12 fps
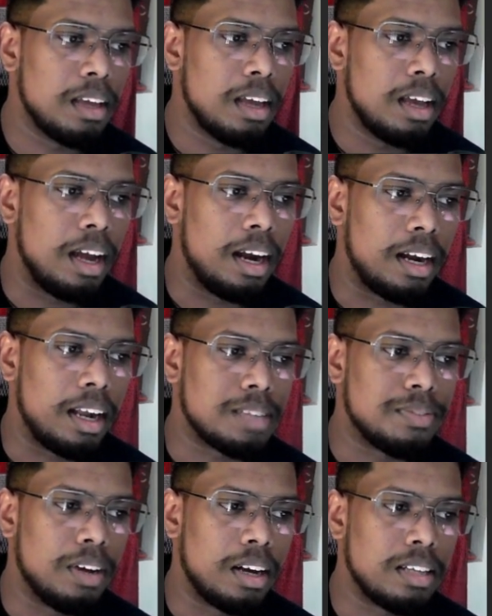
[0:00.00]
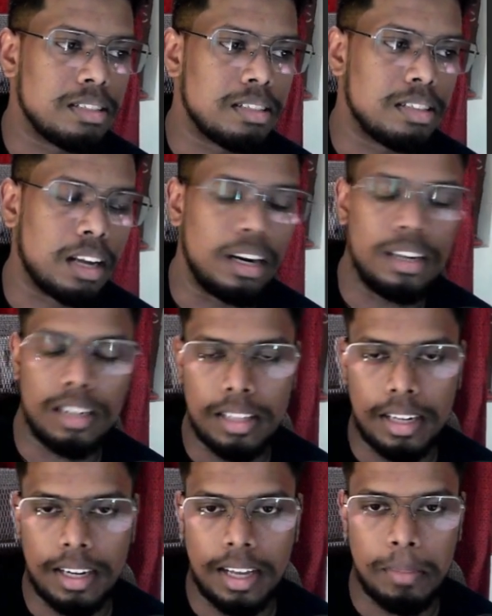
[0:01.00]
And as far as the country
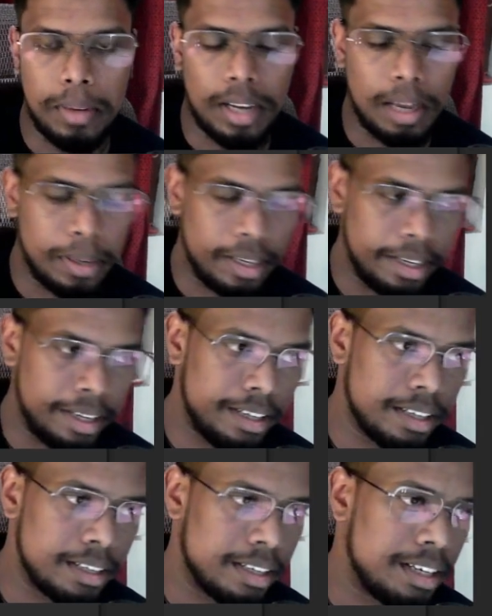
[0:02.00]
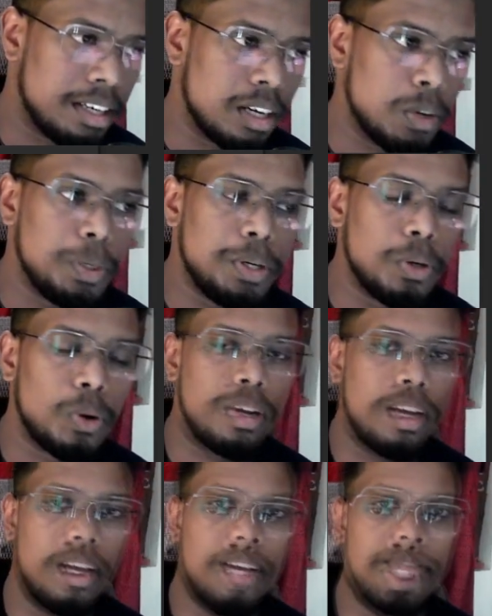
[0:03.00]
that I'm in India right now, we don't
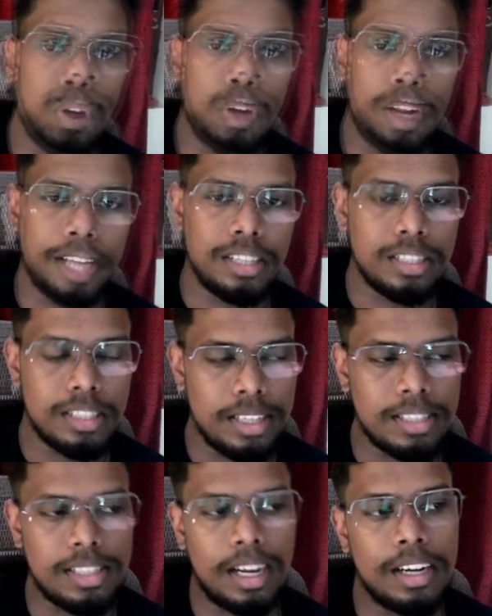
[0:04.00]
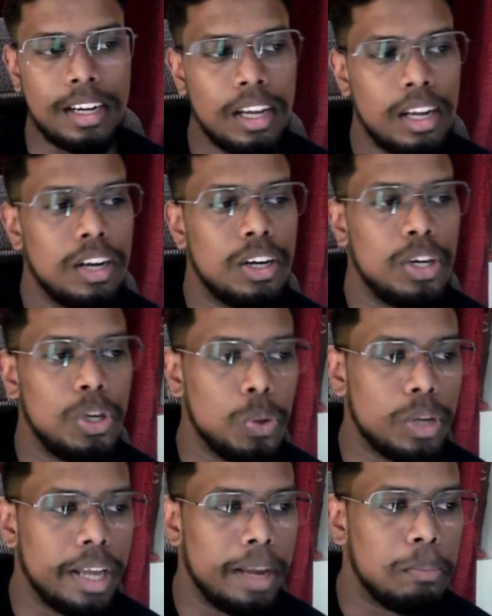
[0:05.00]
have agencies that
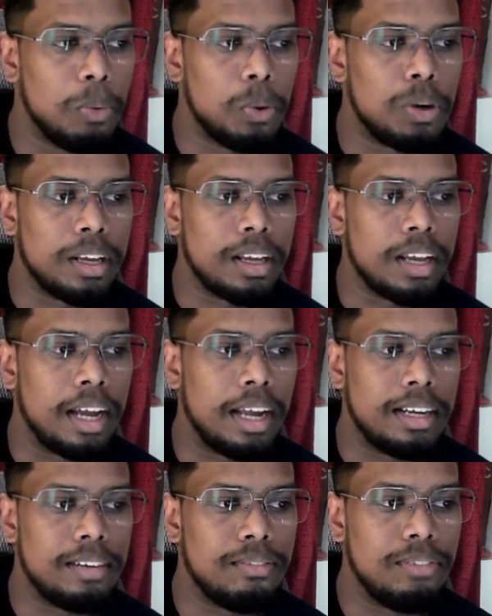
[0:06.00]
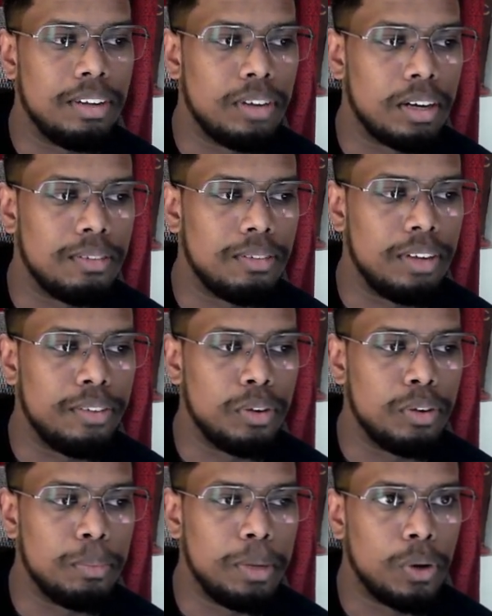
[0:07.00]
do game porting, and we will
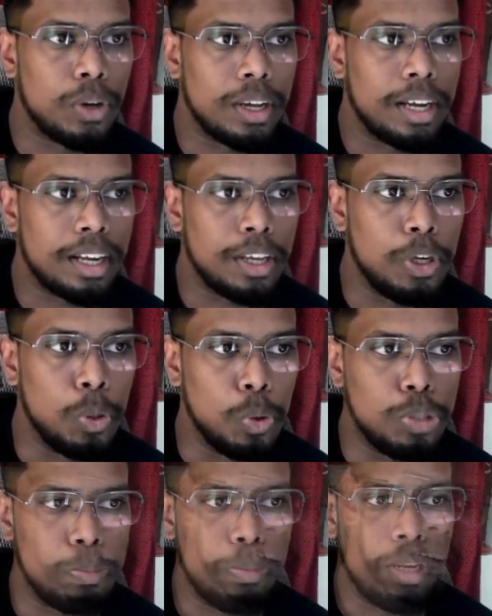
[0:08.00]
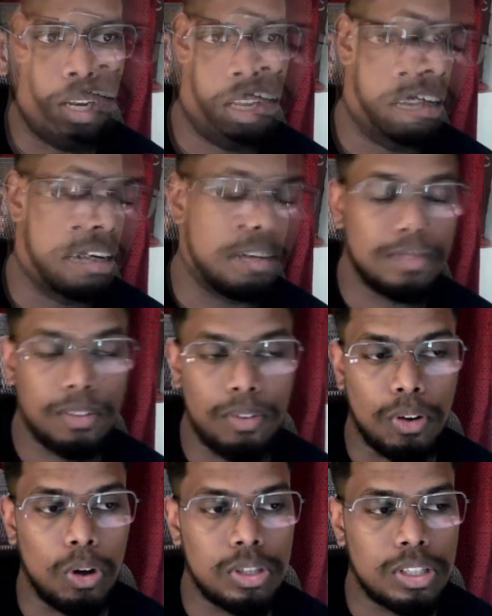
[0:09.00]
be looking at a huge bill.
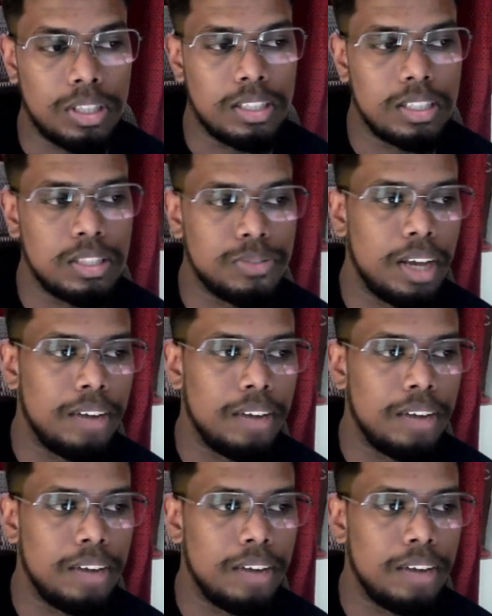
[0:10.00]
For cost reasons, we have